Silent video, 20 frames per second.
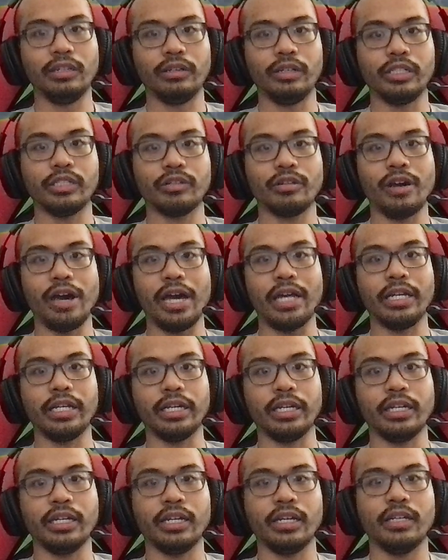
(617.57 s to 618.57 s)
trying
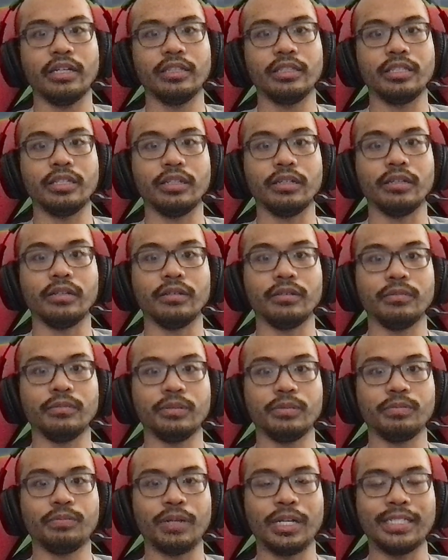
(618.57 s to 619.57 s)
to
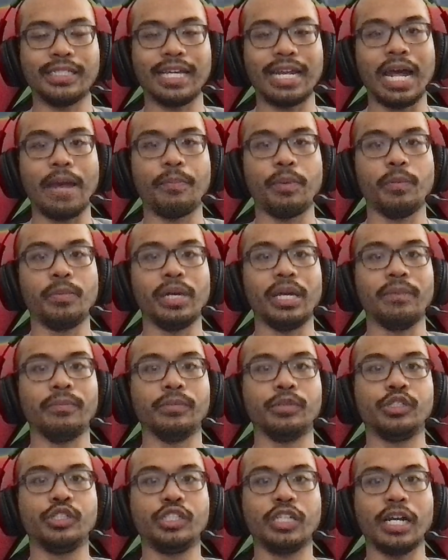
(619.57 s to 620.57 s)
press that Hyper Beam
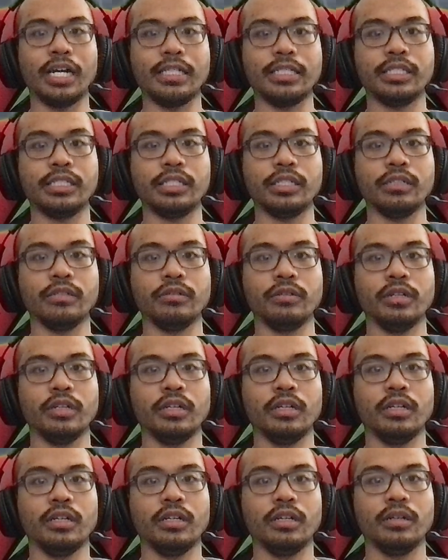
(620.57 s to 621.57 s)
just to
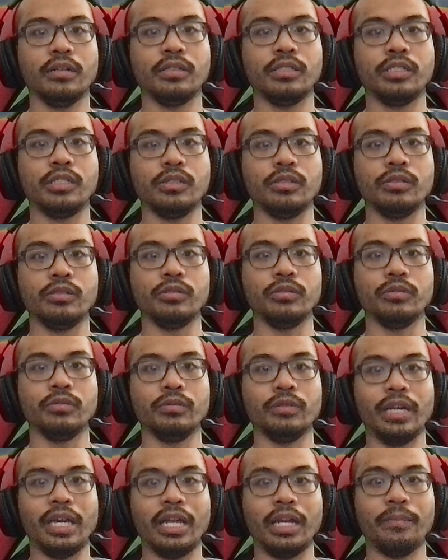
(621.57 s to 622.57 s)

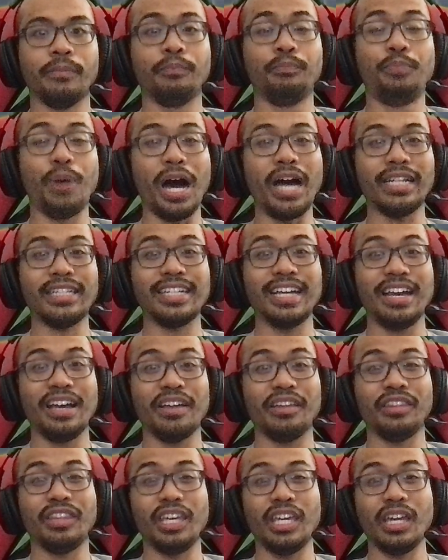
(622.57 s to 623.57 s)
hit him. But
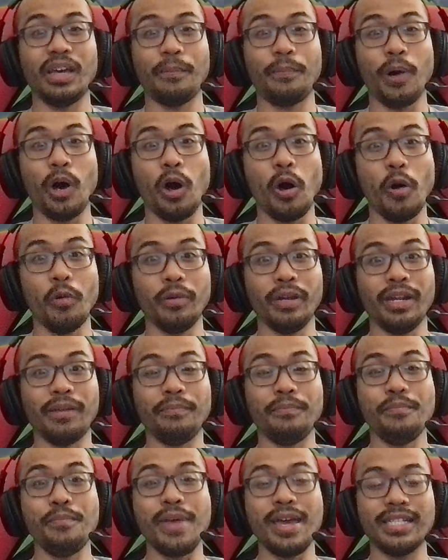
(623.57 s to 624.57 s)
the opponent
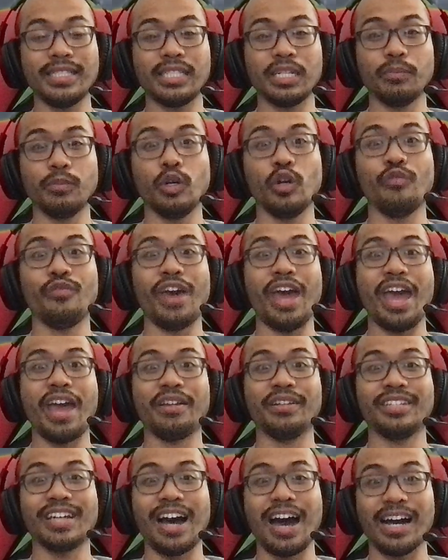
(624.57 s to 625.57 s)
missed their move,
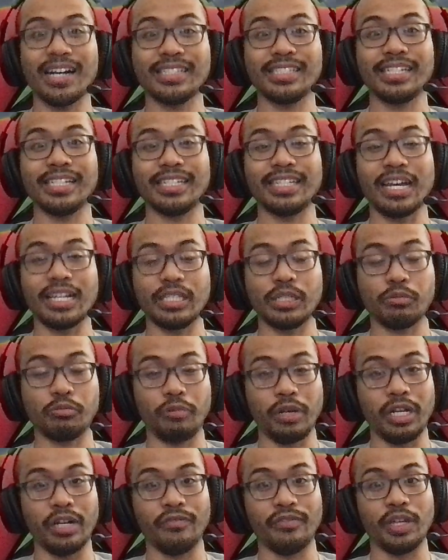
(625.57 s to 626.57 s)
and Toxic gets
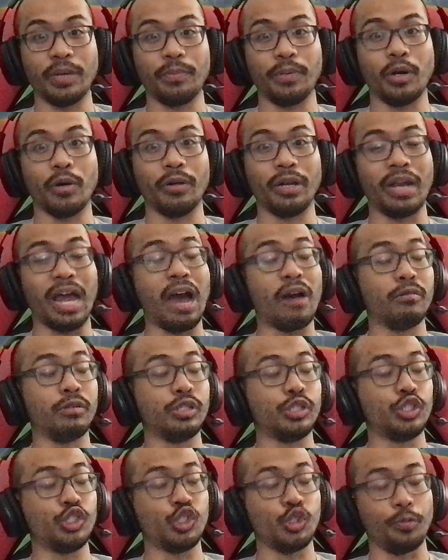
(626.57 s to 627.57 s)
rid of the opponent. I
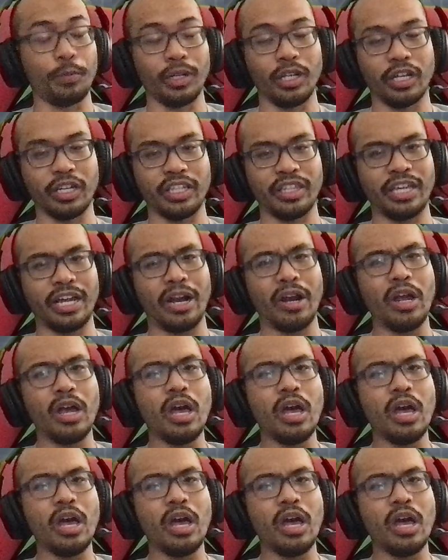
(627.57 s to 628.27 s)
was super lucky there,